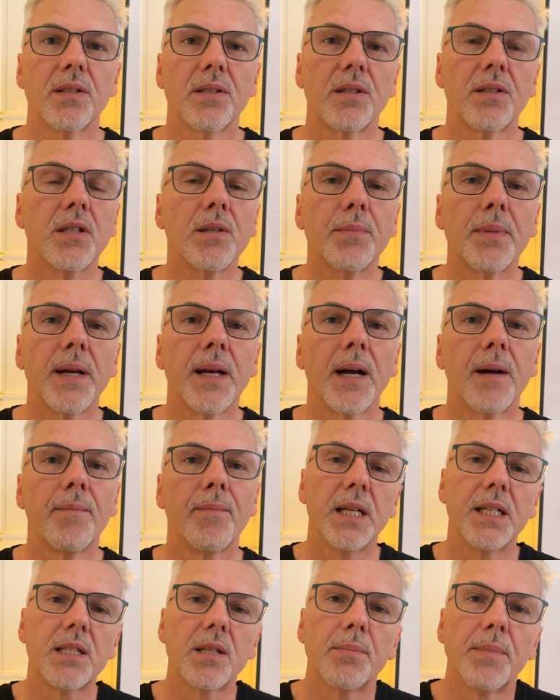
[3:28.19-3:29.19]
It's
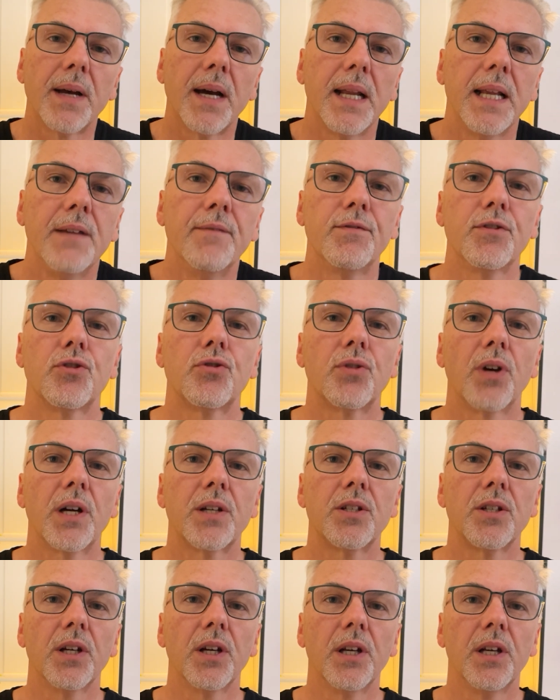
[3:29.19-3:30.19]
about
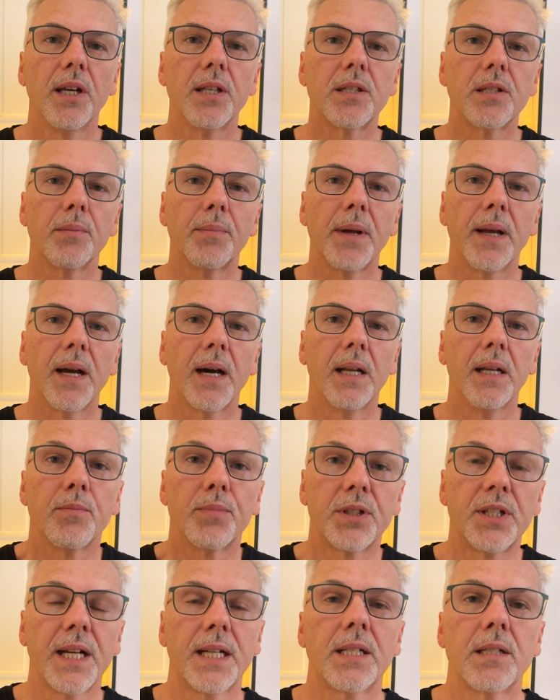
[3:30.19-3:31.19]
infrastructure. It's about
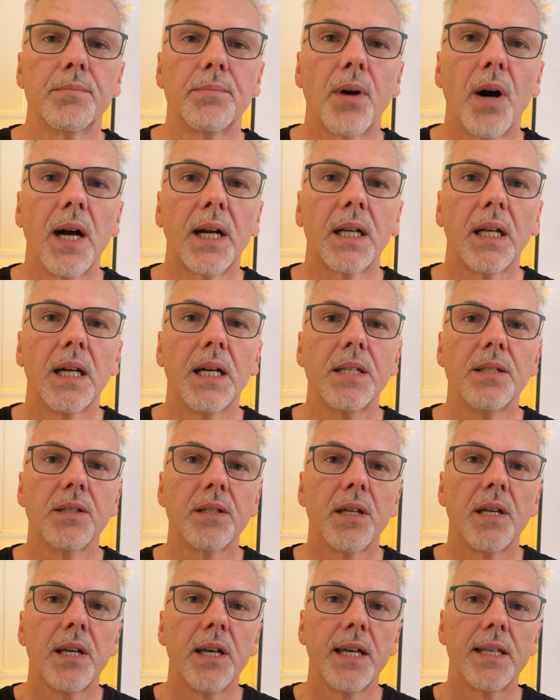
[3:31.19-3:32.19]
protected bike lanes.
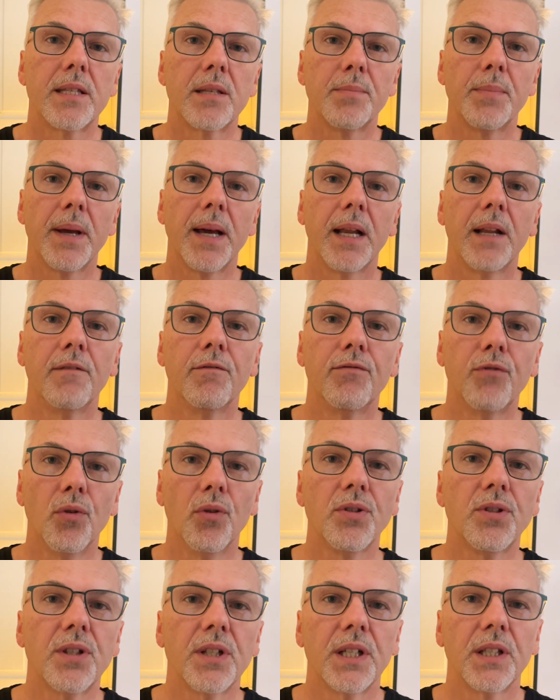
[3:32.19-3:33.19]
It's about
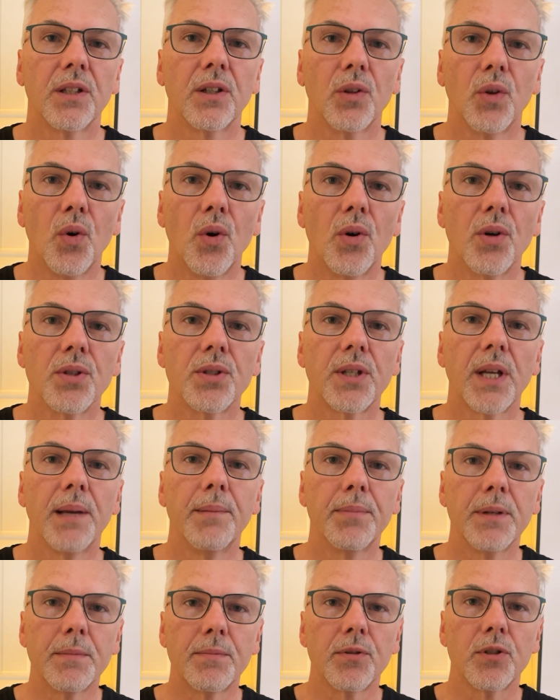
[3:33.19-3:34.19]
enforcing the laws
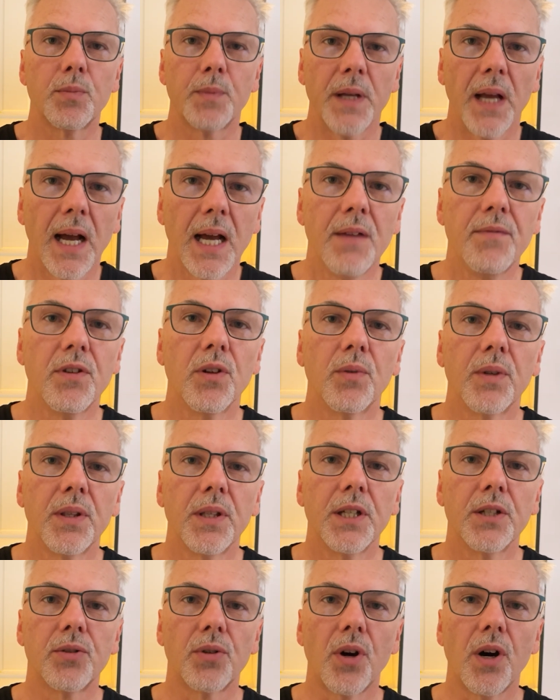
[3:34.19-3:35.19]
and people's behaviour when
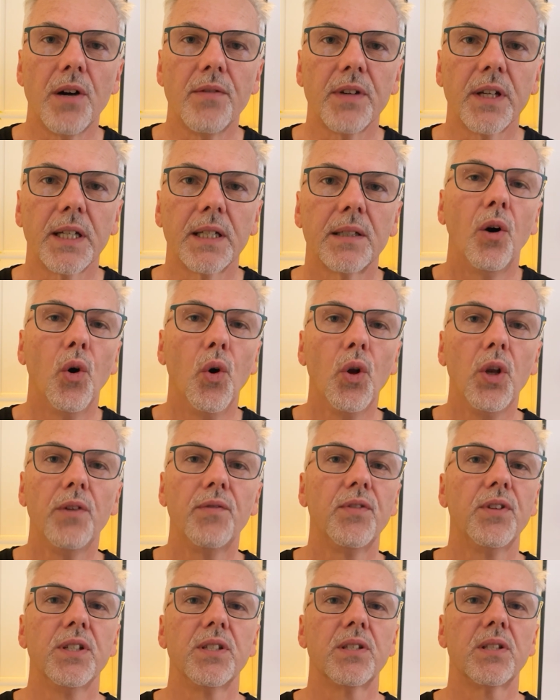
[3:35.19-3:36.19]
they're driving. All
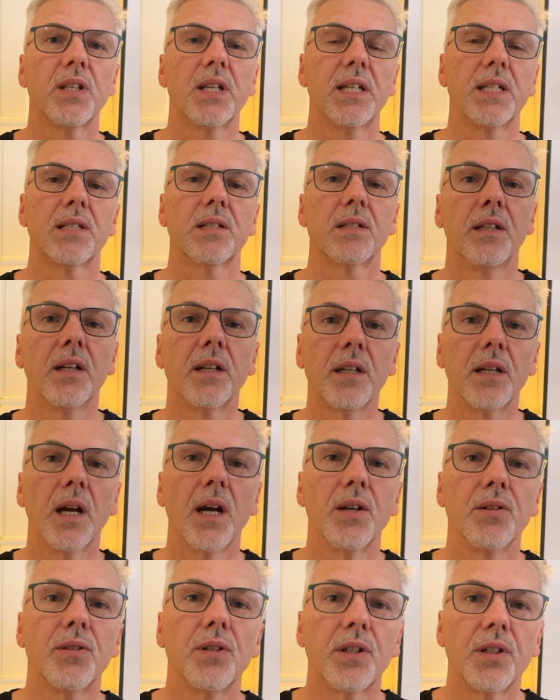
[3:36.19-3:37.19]
of these things can
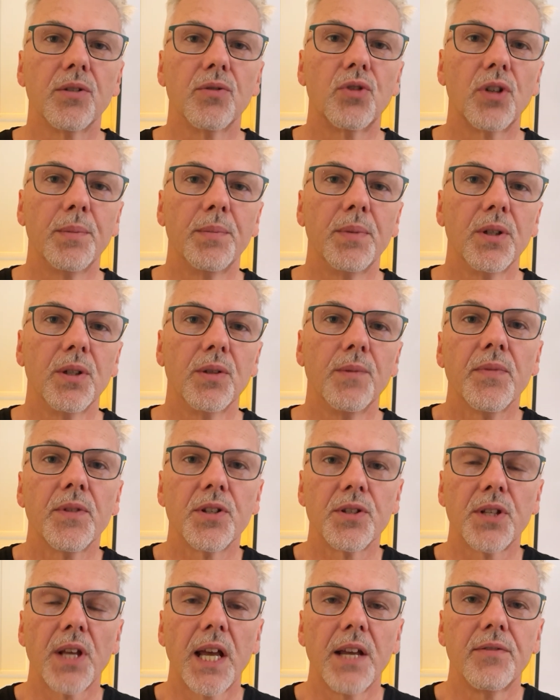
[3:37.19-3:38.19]
go to contribute
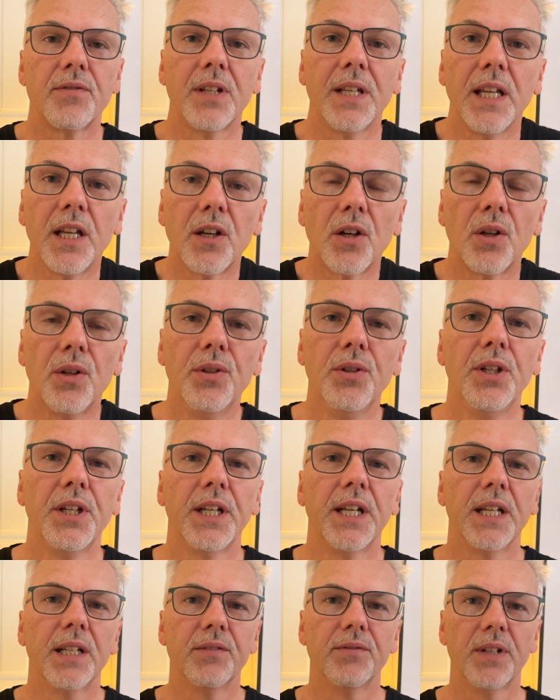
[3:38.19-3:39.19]
to safety,
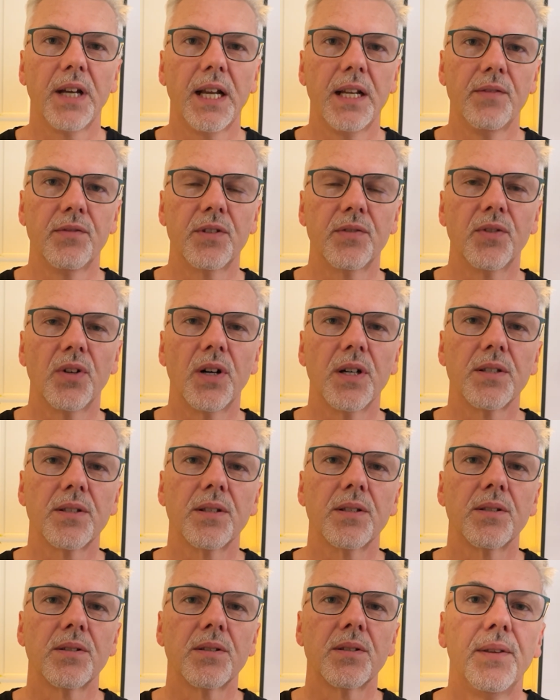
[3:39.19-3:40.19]
including innovative
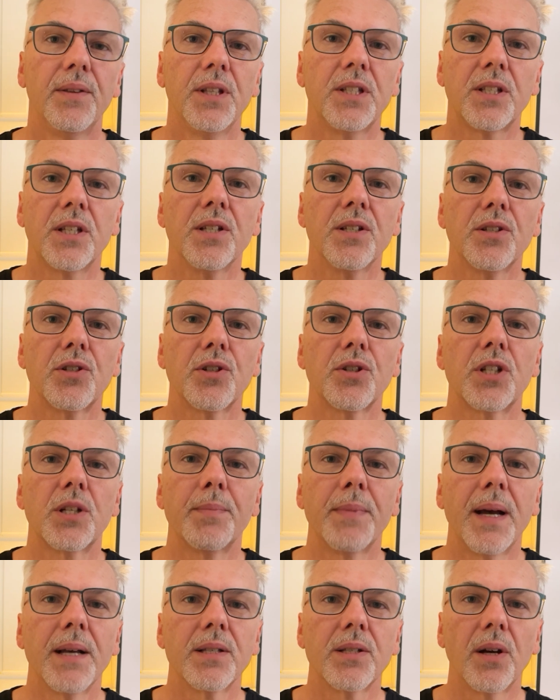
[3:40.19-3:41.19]
devices. This isn't just
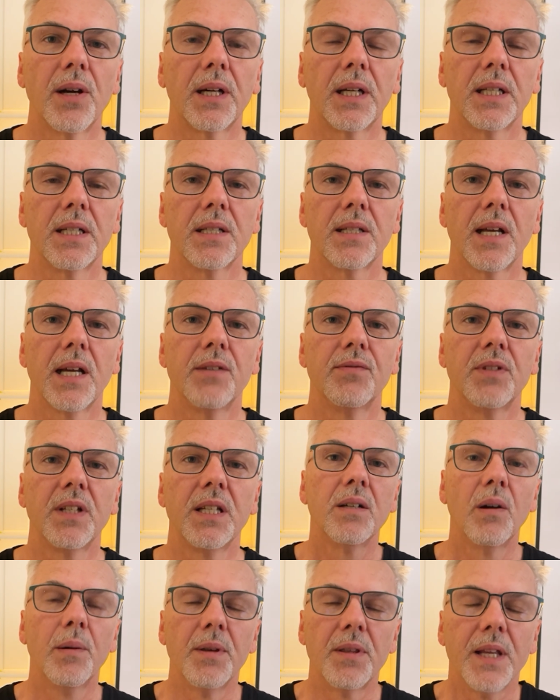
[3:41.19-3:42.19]
about cycling safety.
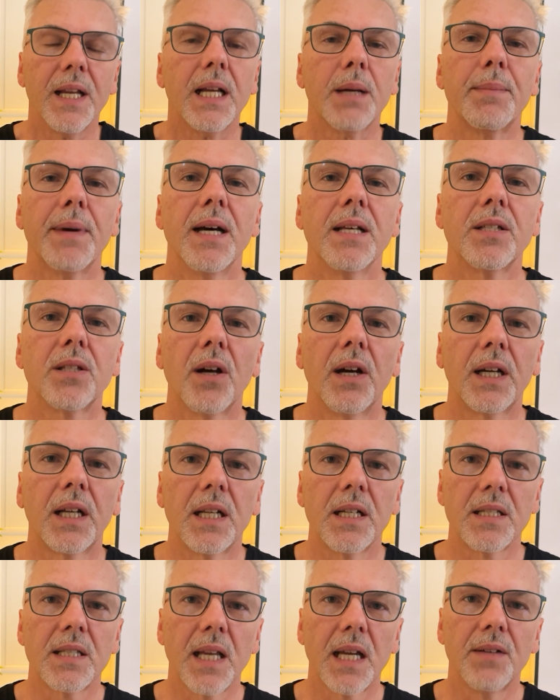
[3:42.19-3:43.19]
When we think about
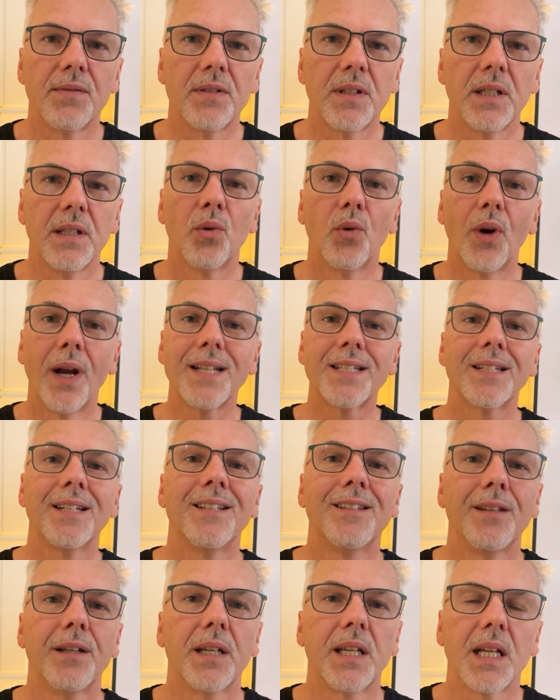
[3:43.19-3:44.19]
cycling safety, we're actually
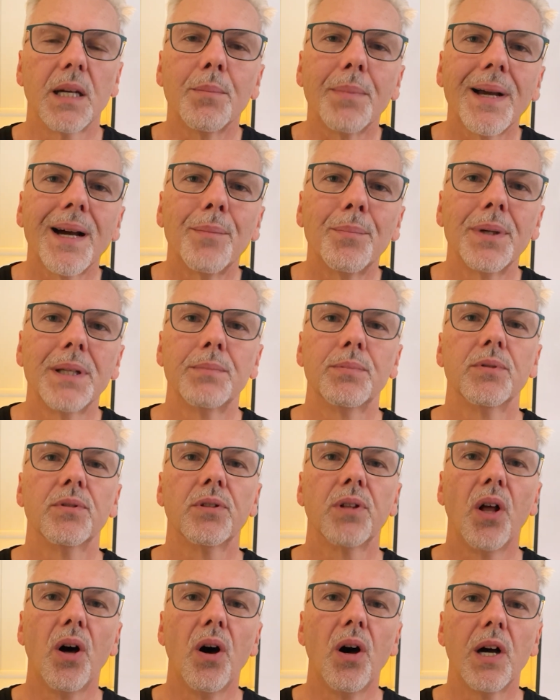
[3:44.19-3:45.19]
thinking about people's
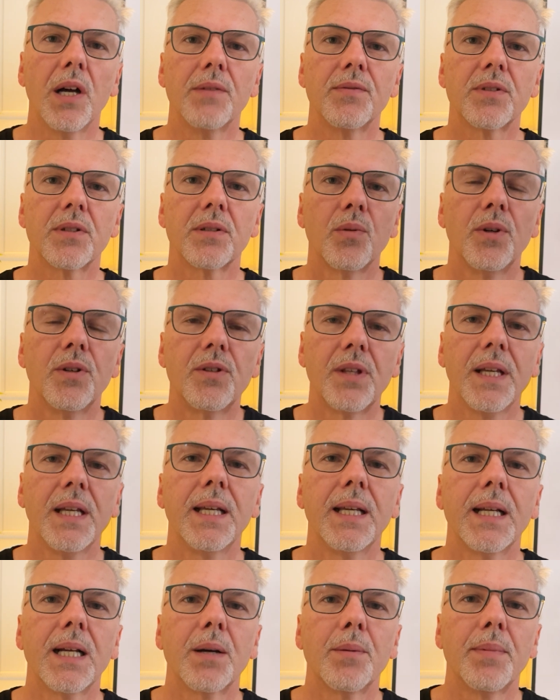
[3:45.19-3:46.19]
lives. We're
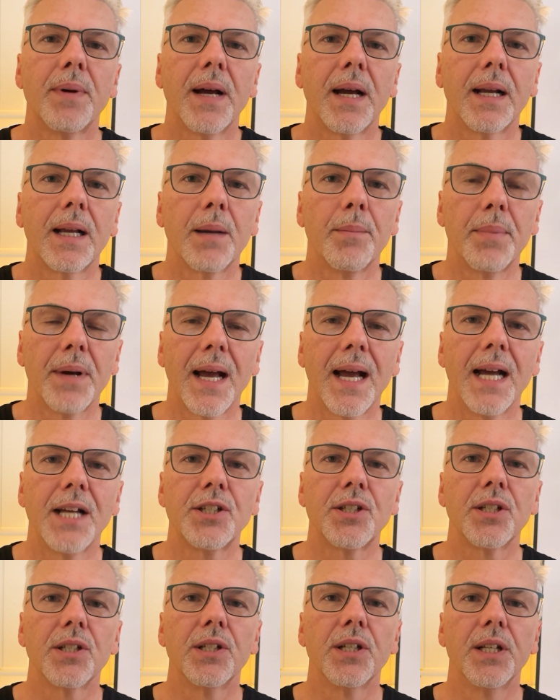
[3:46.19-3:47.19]
thinking about
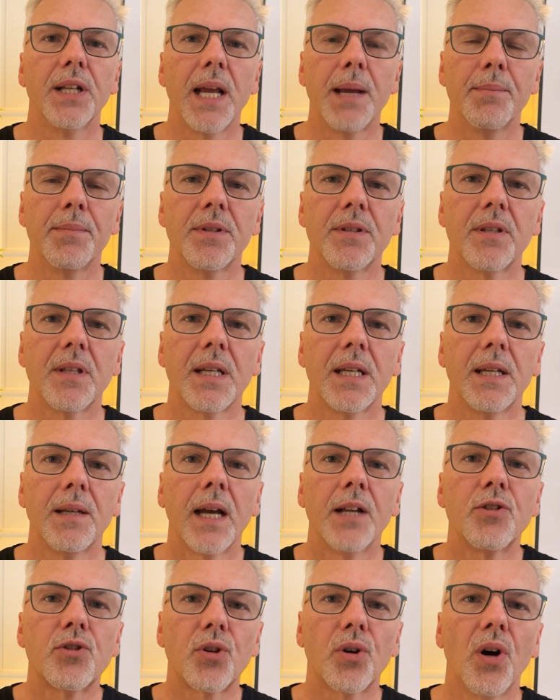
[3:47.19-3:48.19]
compassion and empathy
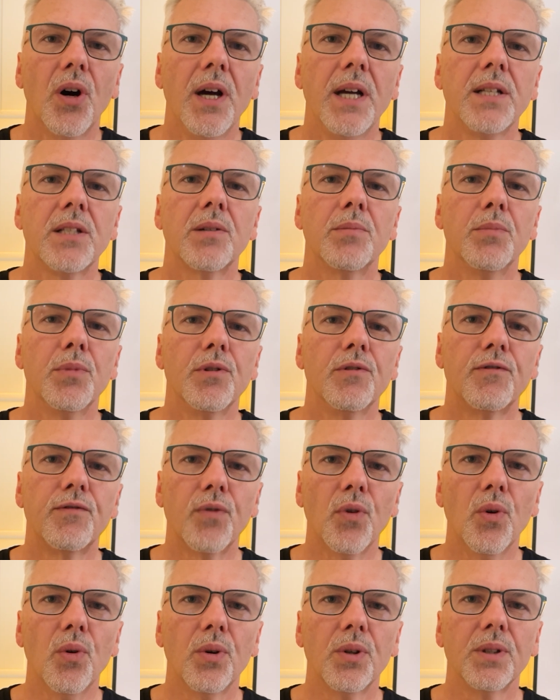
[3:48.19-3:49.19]
and trying to move
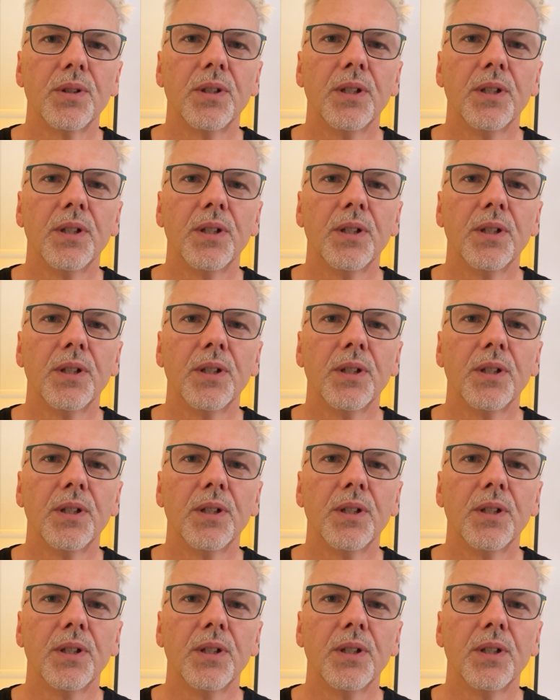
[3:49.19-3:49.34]
forward